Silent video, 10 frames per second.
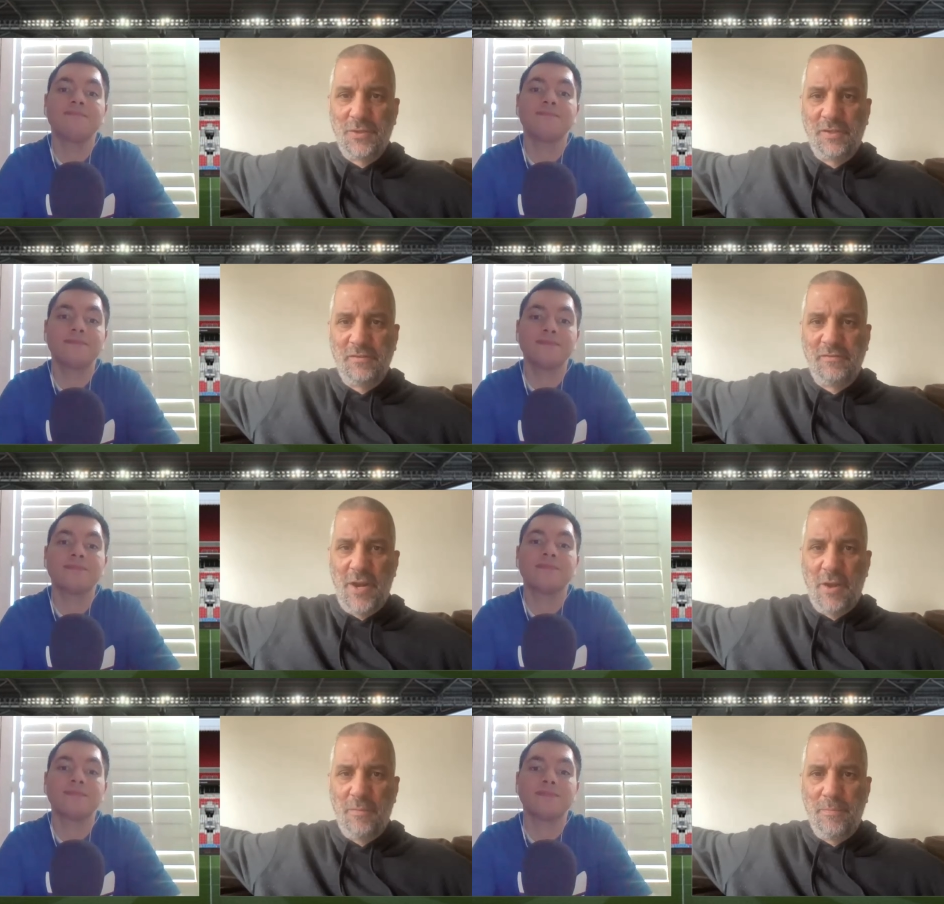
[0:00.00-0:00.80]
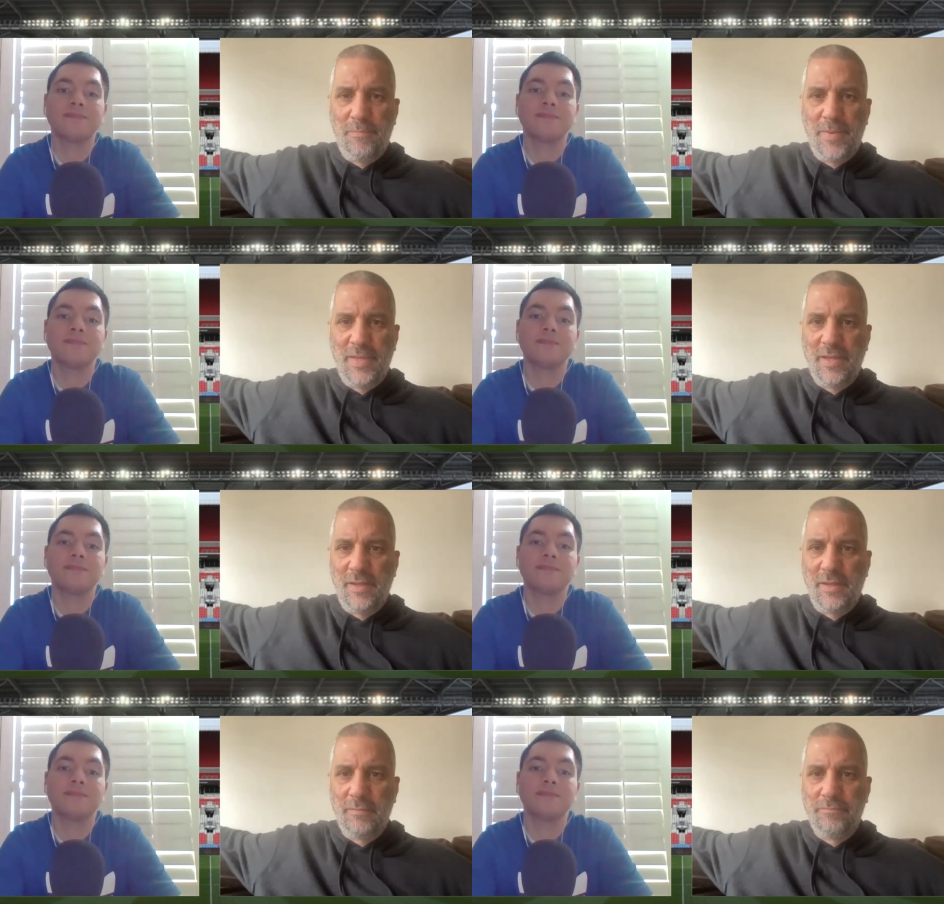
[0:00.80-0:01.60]
Speaker 1: of you know be
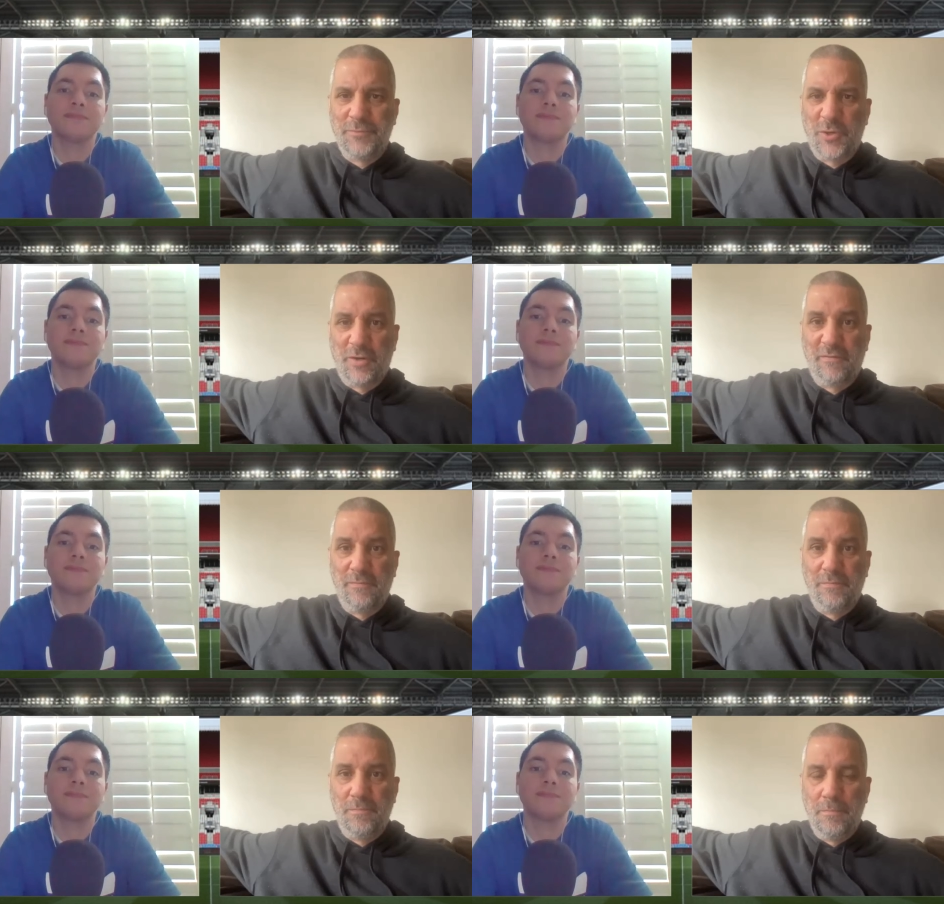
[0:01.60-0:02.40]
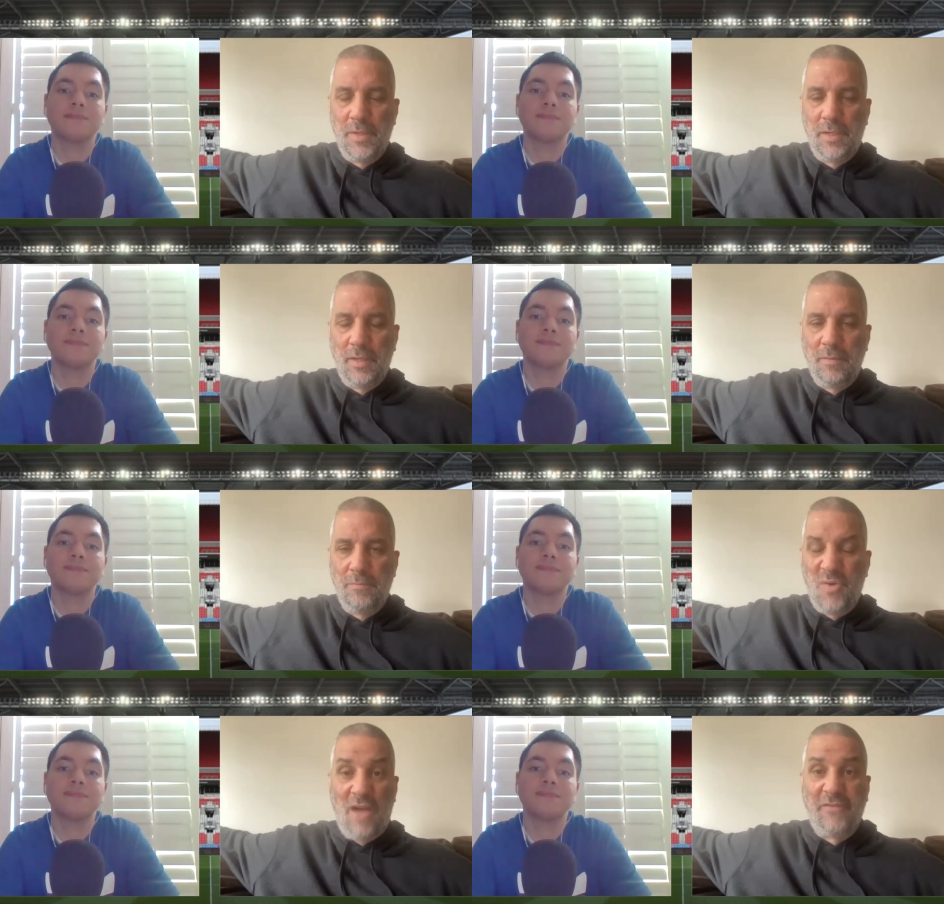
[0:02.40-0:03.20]
the sort of uh,
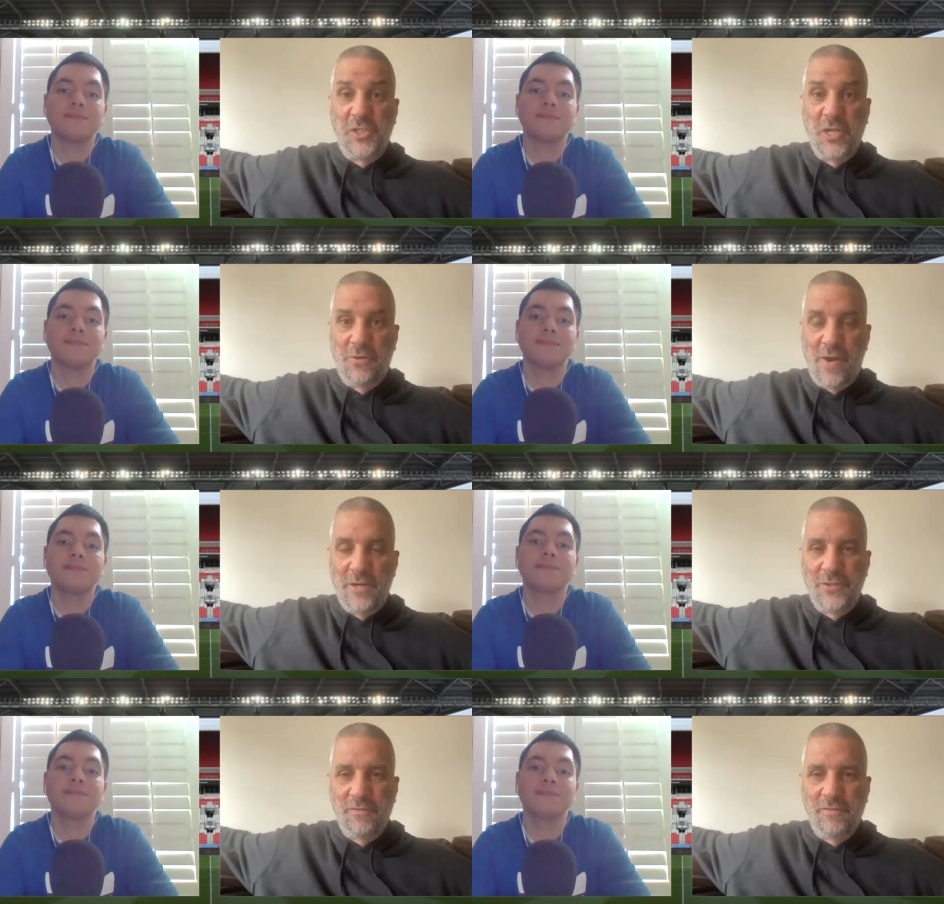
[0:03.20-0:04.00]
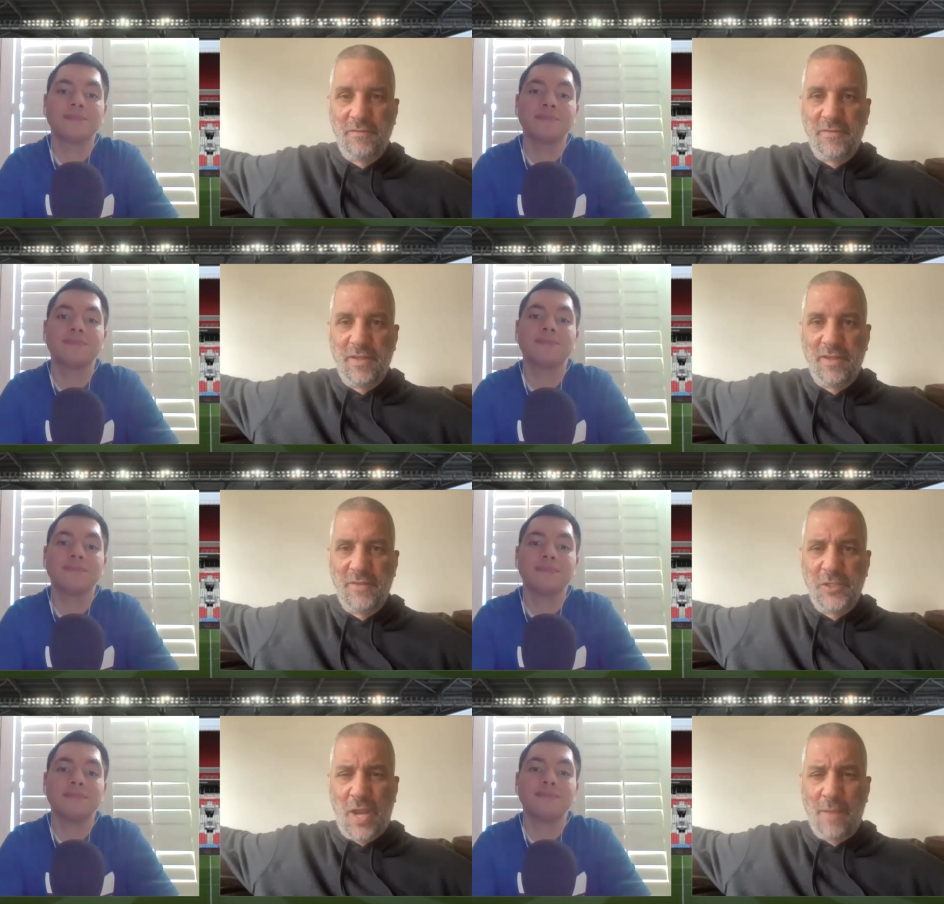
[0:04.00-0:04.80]
profit generators of, of, the of
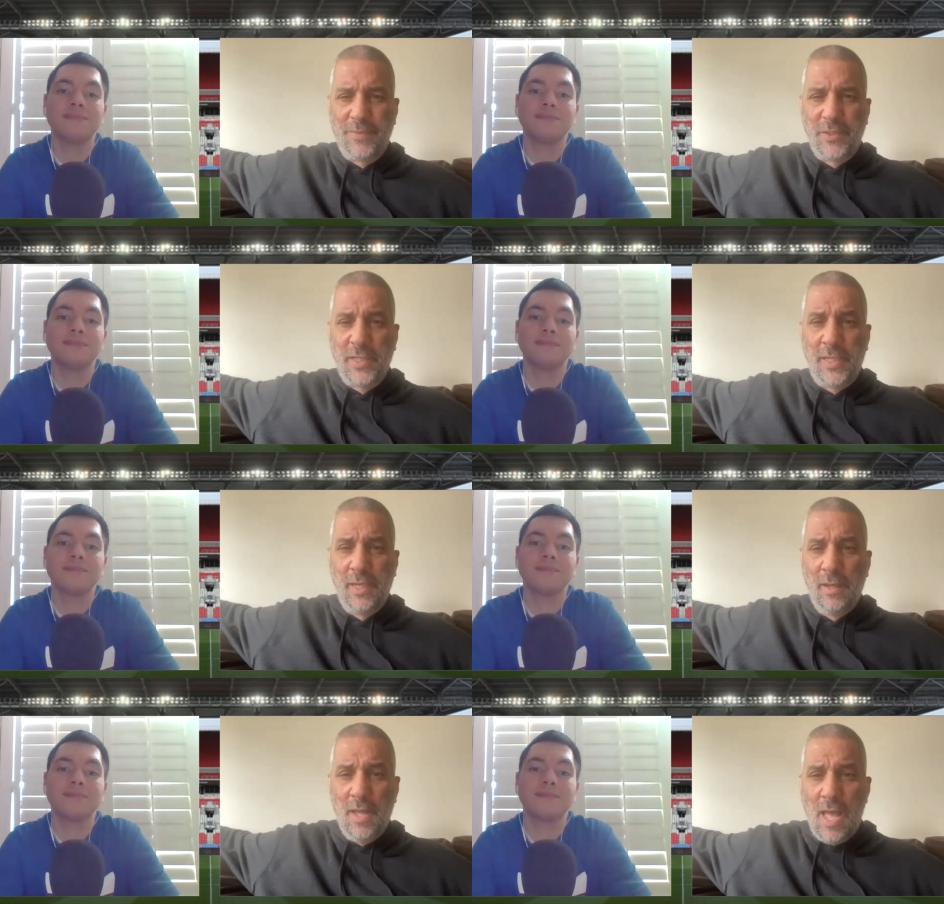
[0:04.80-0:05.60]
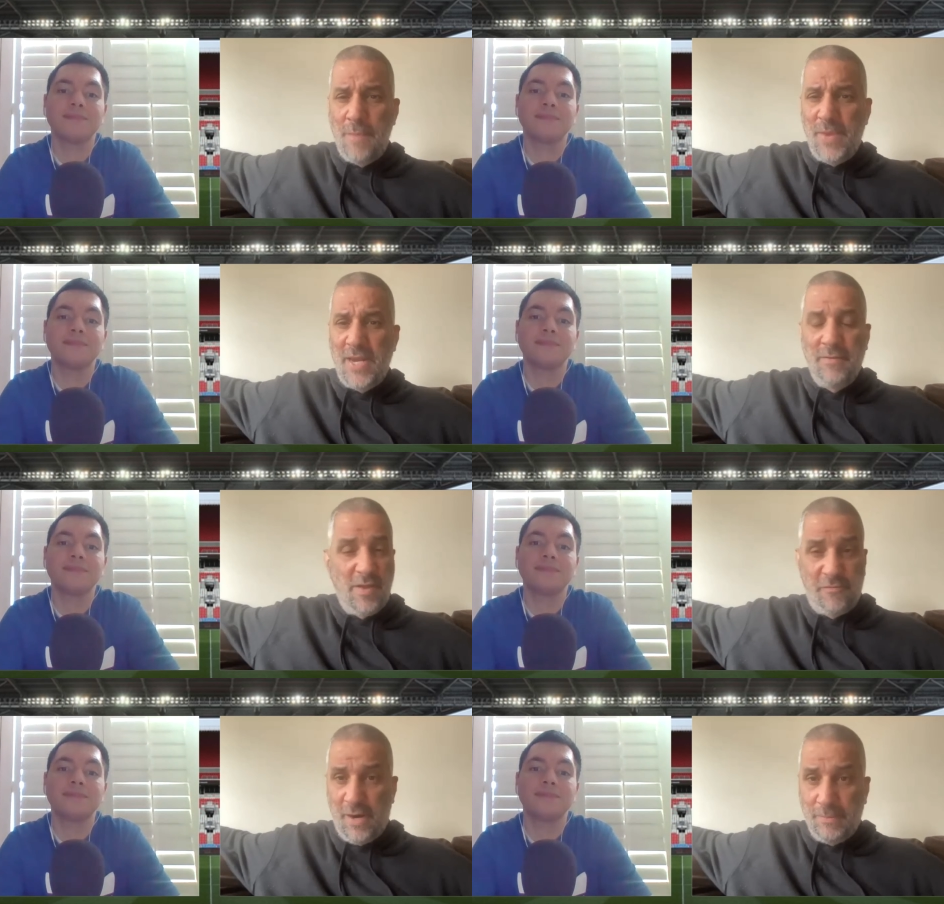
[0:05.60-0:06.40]
the Champions League. I mean,
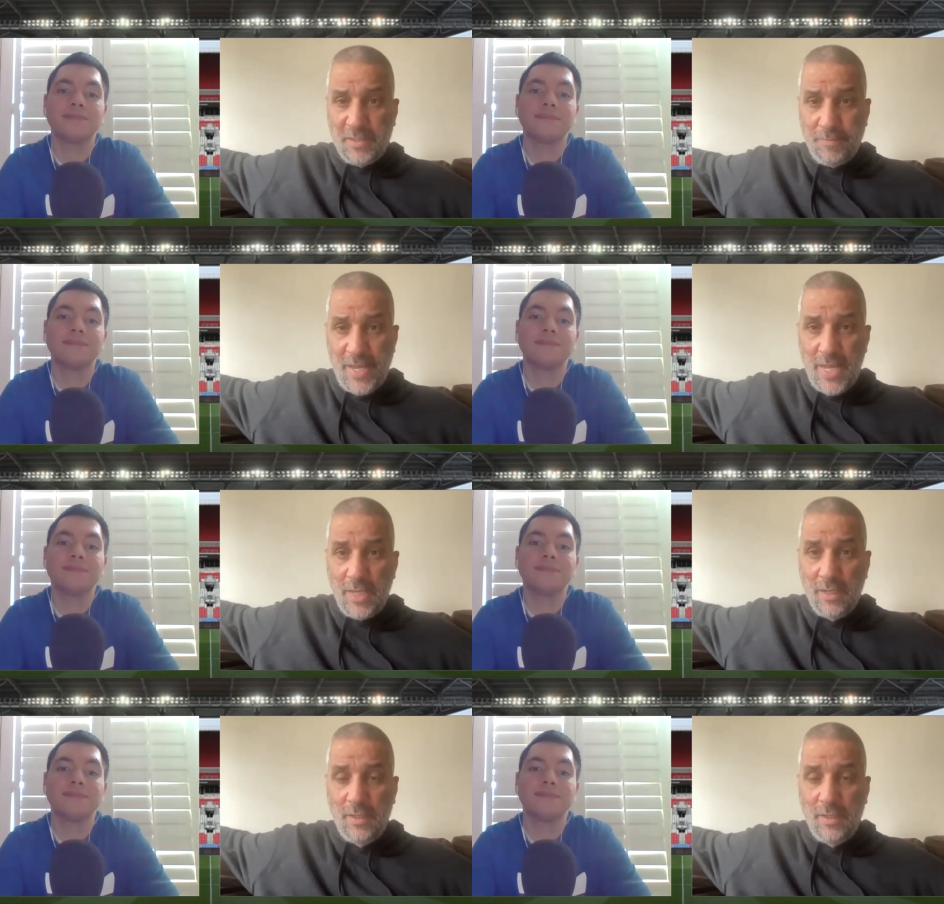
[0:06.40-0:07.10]
if we're up to me,